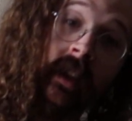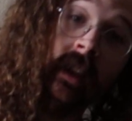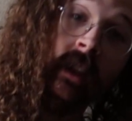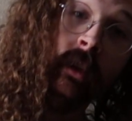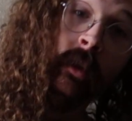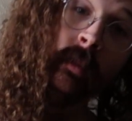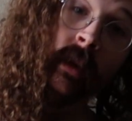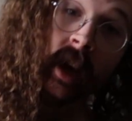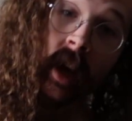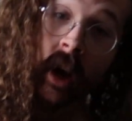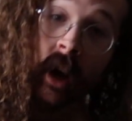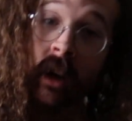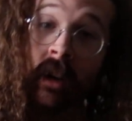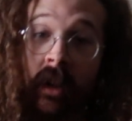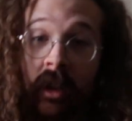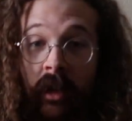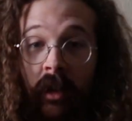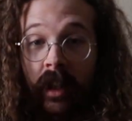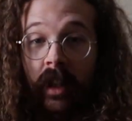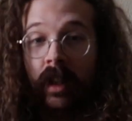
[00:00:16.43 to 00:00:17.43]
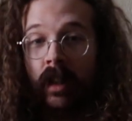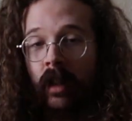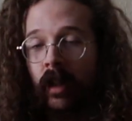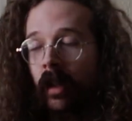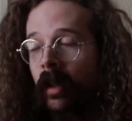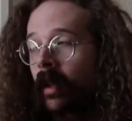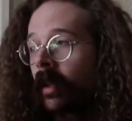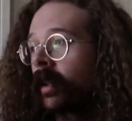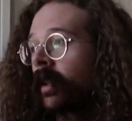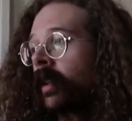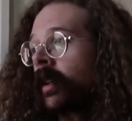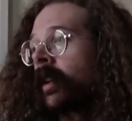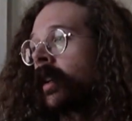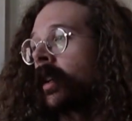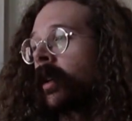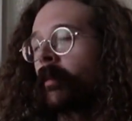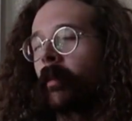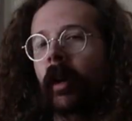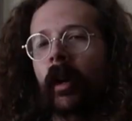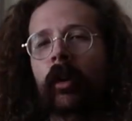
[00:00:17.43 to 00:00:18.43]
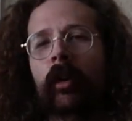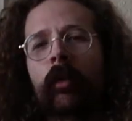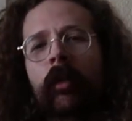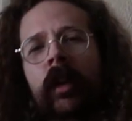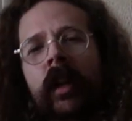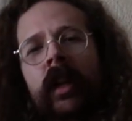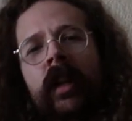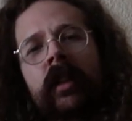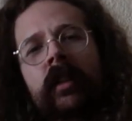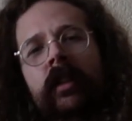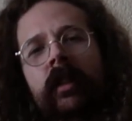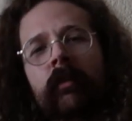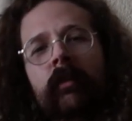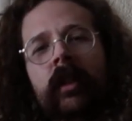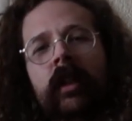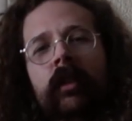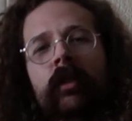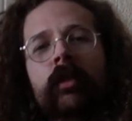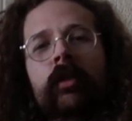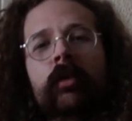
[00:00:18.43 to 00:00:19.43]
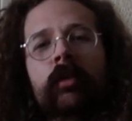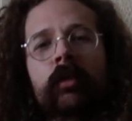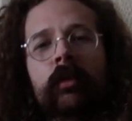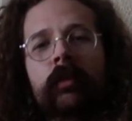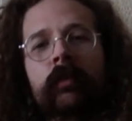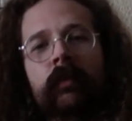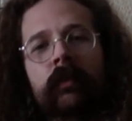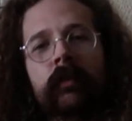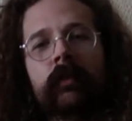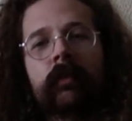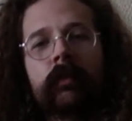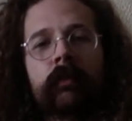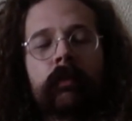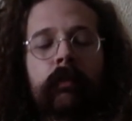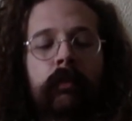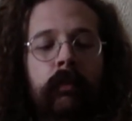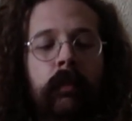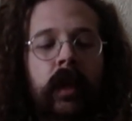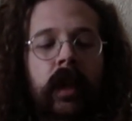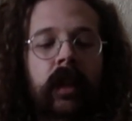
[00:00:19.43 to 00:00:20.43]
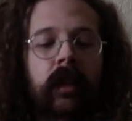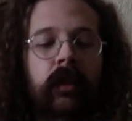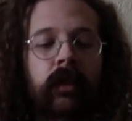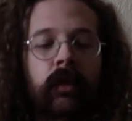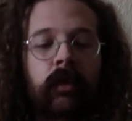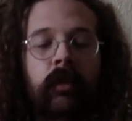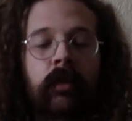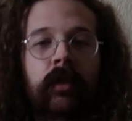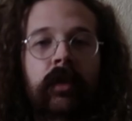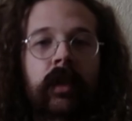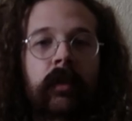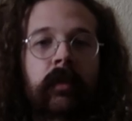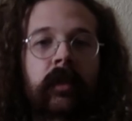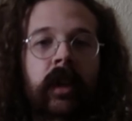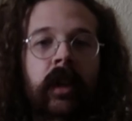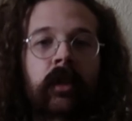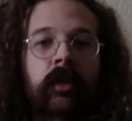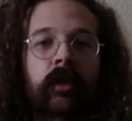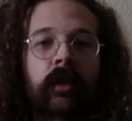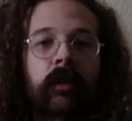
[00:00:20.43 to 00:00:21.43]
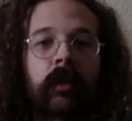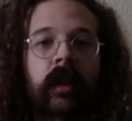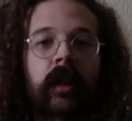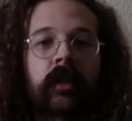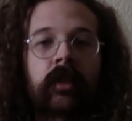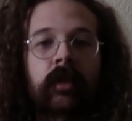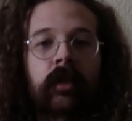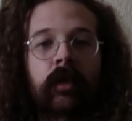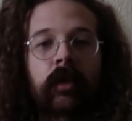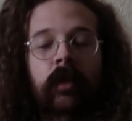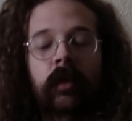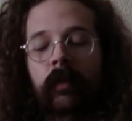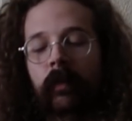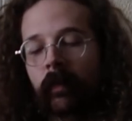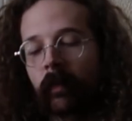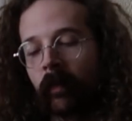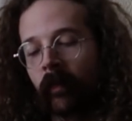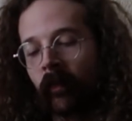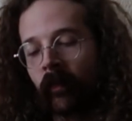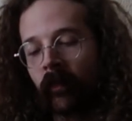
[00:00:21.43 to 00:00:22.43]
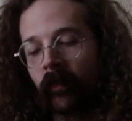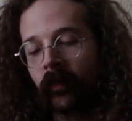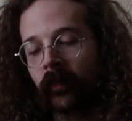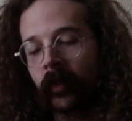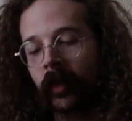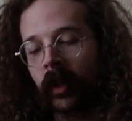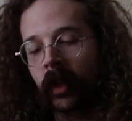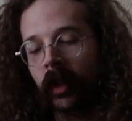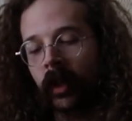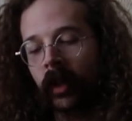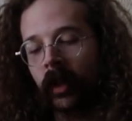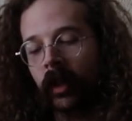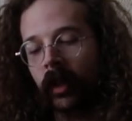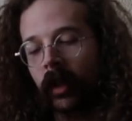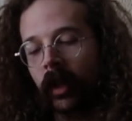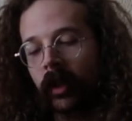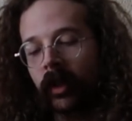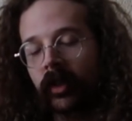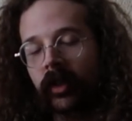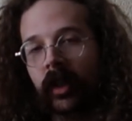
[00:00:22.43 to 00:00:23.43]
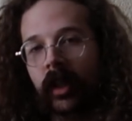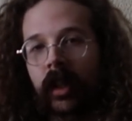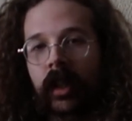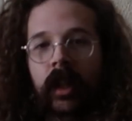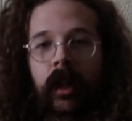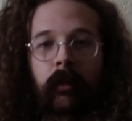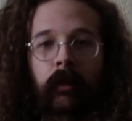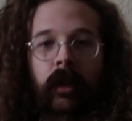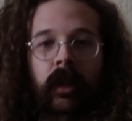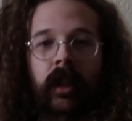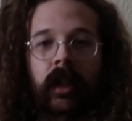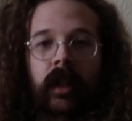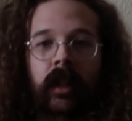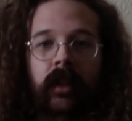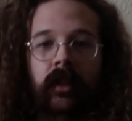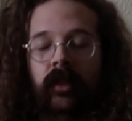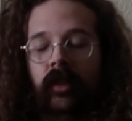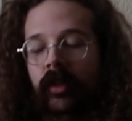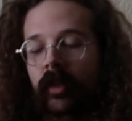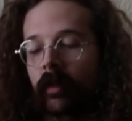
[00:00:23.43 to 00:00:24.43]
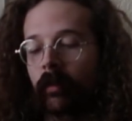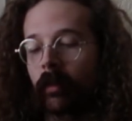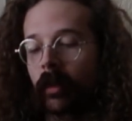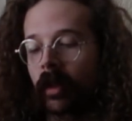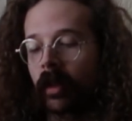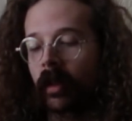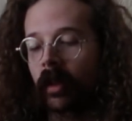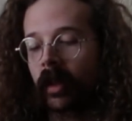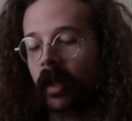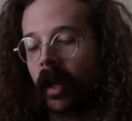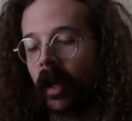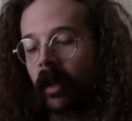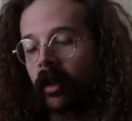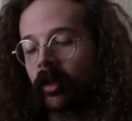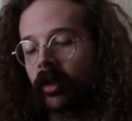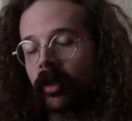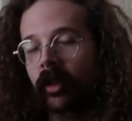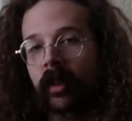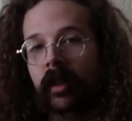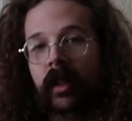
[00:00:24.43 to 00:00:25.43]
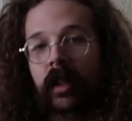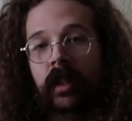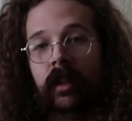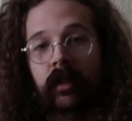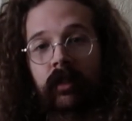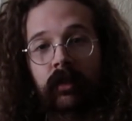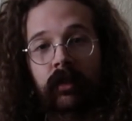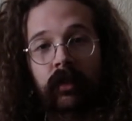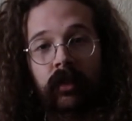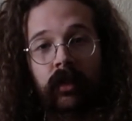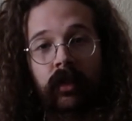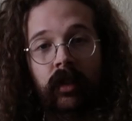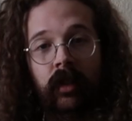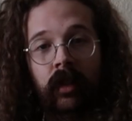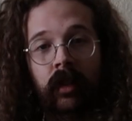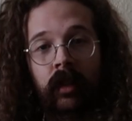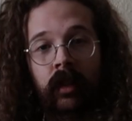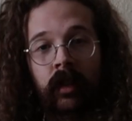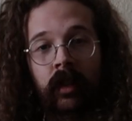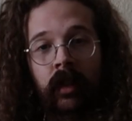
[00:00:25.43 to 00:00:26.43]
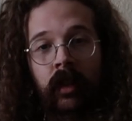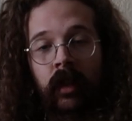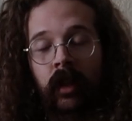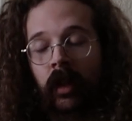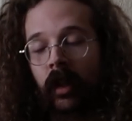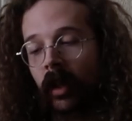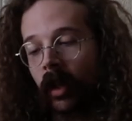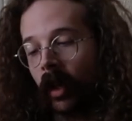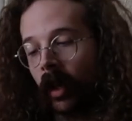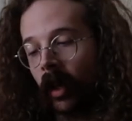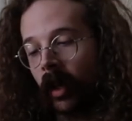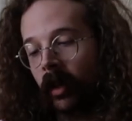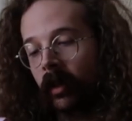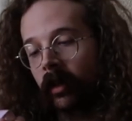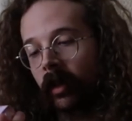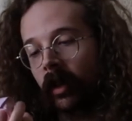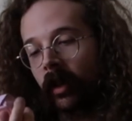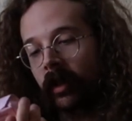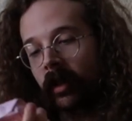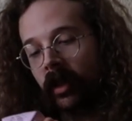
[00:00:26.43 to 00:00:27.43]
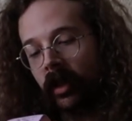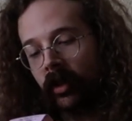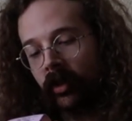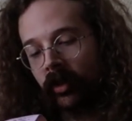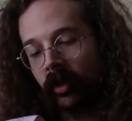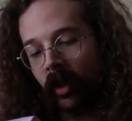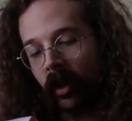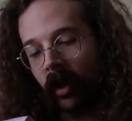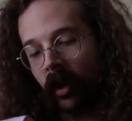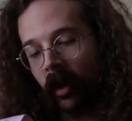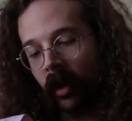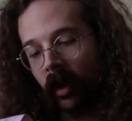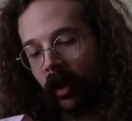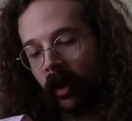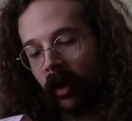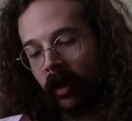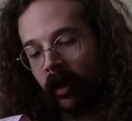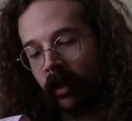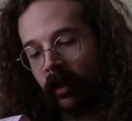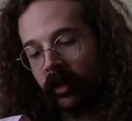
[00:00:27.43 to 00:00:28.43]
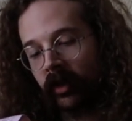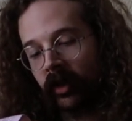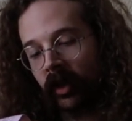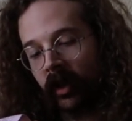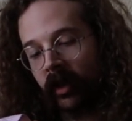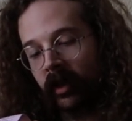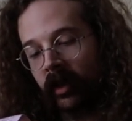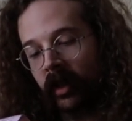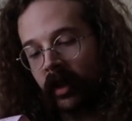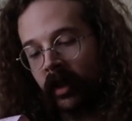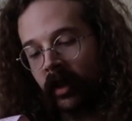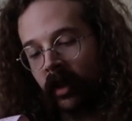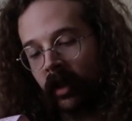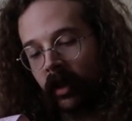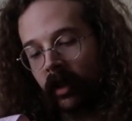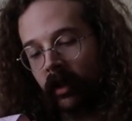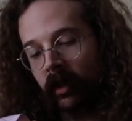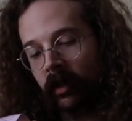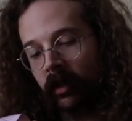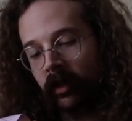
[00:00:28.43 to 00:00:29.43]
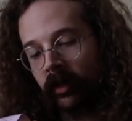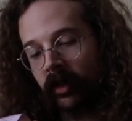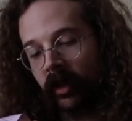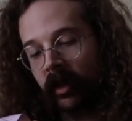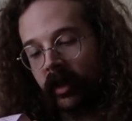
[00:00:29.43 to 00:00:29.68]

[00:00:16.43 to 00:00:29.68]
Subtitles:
little bit hungry, but I don't want to eat something too big, too substantial, right? So I decided I'm gonna eat some canned sardines, and these are sardina.